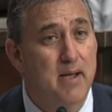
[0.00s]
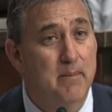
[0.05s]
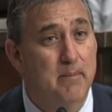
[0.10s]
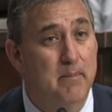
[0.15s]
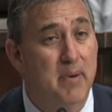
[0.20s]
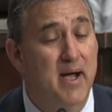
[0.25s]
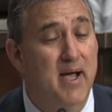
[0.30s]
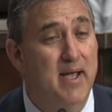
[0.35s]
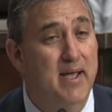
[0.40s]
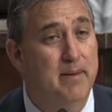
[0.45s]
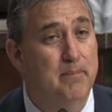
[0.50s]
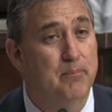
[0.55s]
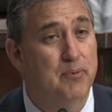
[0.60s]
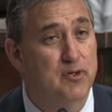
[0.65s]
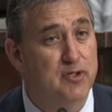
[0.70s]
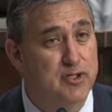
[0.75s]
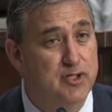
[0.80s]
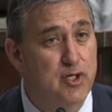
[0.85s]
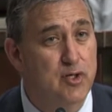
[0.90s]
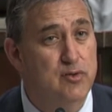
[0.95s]
by
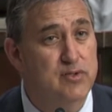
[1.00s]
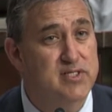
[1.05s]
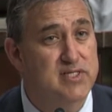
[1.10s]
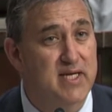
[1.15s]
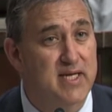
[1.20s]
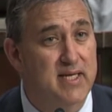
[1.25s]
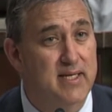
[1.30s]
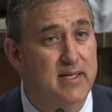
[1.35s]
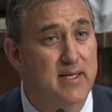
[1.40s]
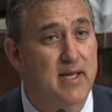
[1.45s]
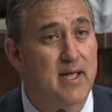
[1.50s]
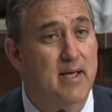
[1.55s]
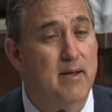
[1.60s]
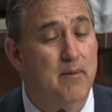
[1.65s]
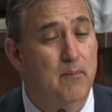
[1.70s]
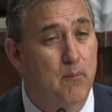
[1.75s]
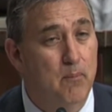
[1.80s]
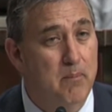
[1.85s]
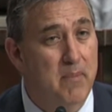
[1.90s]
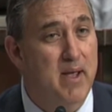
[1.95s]
producing
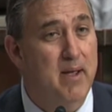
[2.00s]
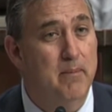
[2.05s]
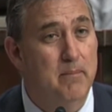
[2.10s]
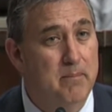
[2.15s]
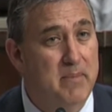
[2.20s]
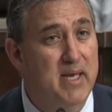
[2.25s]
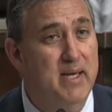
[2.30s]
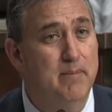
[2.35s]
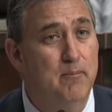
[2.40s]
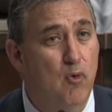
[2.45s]
many